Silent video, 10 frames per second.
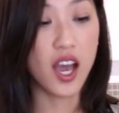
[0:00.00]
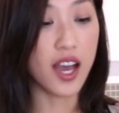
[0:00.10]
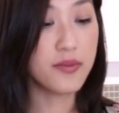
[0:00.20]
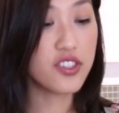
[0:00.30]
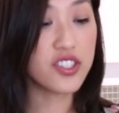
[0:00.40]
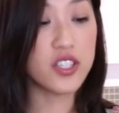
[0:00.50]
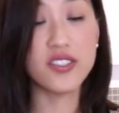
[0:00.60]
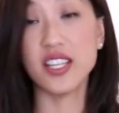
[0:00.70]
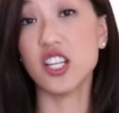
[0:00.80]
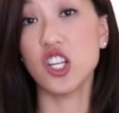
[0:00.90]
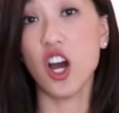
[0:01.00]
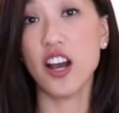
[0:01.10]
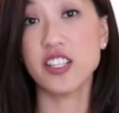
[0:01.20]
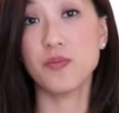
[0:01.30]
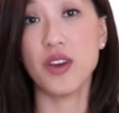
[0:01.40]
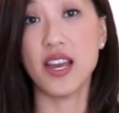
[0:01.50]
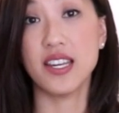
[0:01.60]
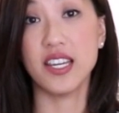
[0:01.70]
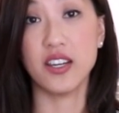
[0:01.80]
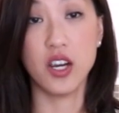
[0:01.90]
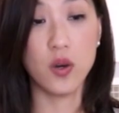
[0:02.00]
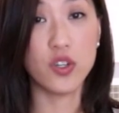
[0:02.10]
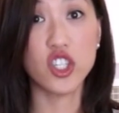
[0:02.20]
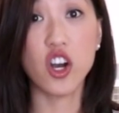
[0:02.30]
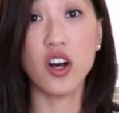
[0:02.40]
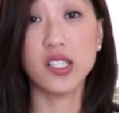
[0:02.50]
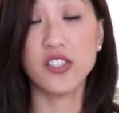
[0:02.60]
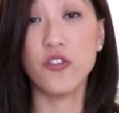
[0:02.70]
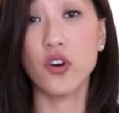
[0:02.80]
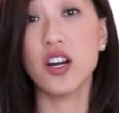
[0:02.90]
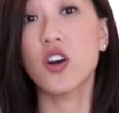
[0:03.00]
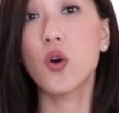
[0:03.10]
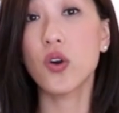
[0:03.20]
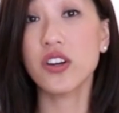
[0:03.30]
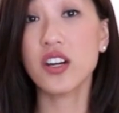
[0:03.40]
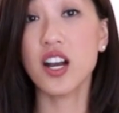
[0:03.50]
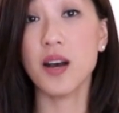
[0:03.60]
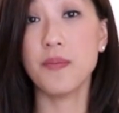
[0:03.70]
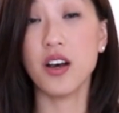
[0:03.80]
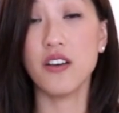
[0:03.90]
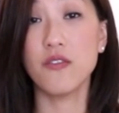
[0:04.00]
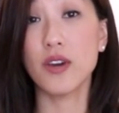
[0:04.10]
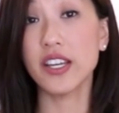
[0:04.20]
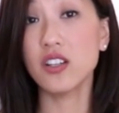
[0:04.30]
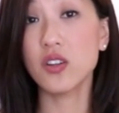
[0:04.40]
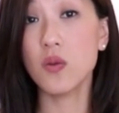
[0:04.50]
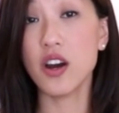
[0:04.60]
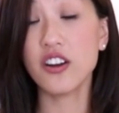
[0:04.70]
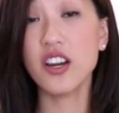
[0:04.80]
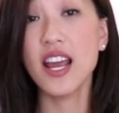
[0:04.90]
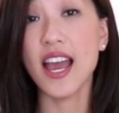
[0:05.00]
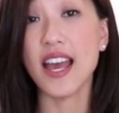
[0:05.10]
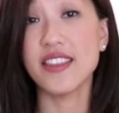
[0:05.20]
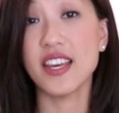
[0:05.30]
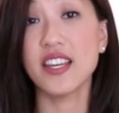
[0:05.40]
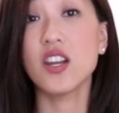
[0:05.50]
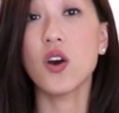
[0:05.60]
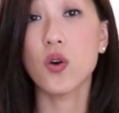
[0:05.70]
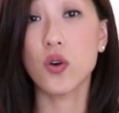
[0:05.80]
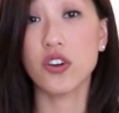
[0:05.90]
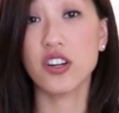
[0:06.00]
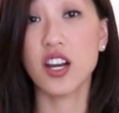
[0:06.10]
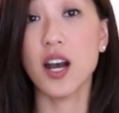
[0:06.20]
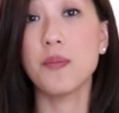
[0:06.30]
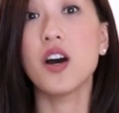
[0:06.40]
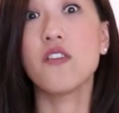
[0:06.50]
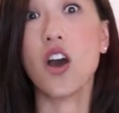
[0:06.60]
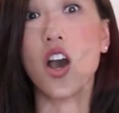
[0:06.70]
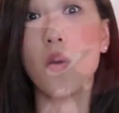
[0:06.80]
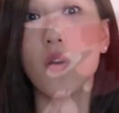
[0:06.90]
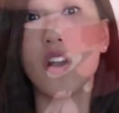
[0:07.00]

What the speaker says: I'm just using the Knox brand here, which calls for 1/4 cup of regular water and then 1/4 cup of hot